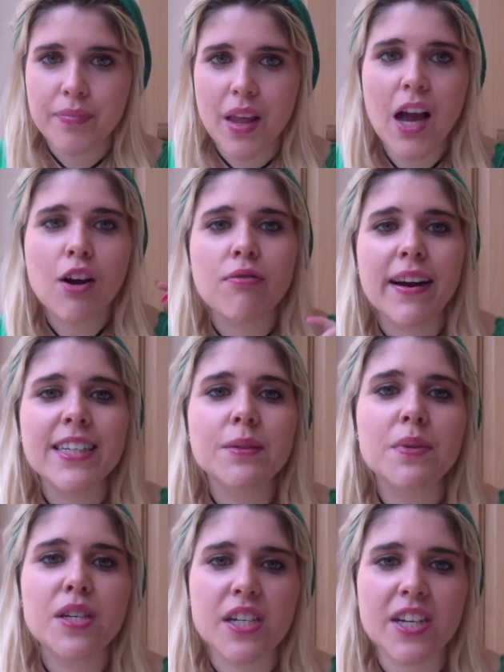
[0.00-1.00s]
A great
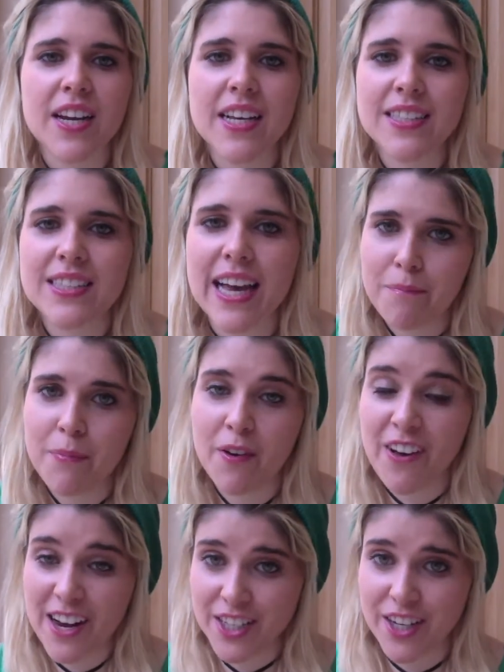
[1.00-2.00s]
magician has said,
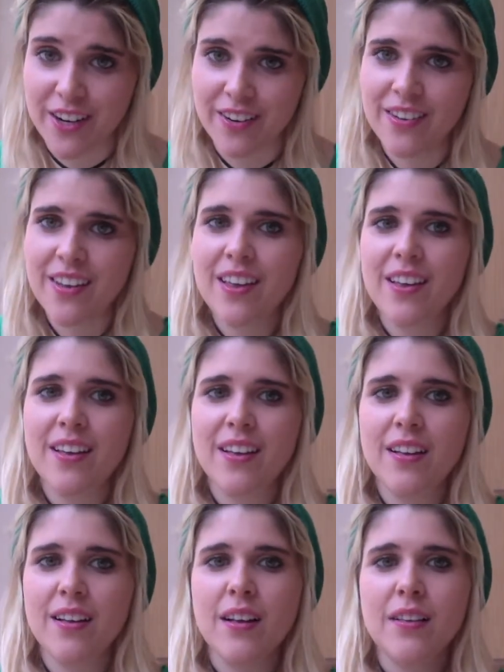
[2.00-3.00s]
profession,
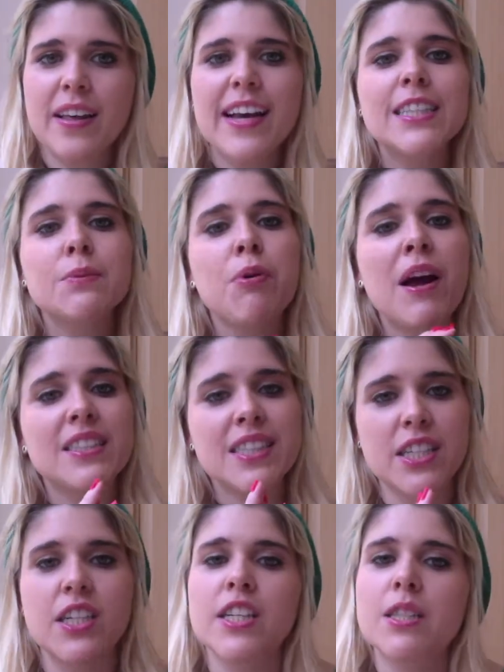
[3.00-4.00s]
these
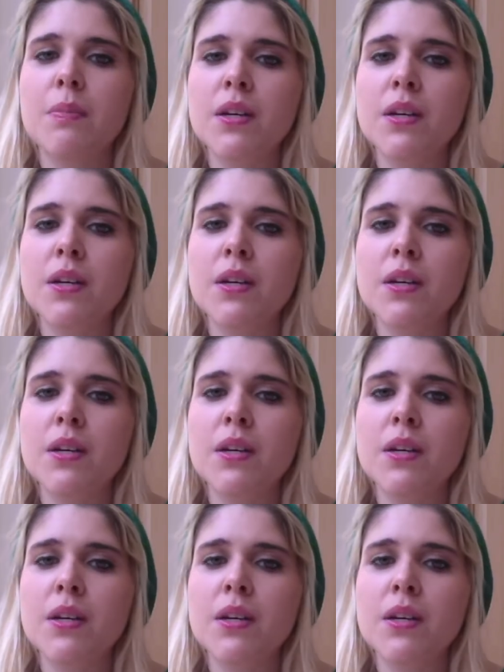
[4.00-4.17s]
practitioners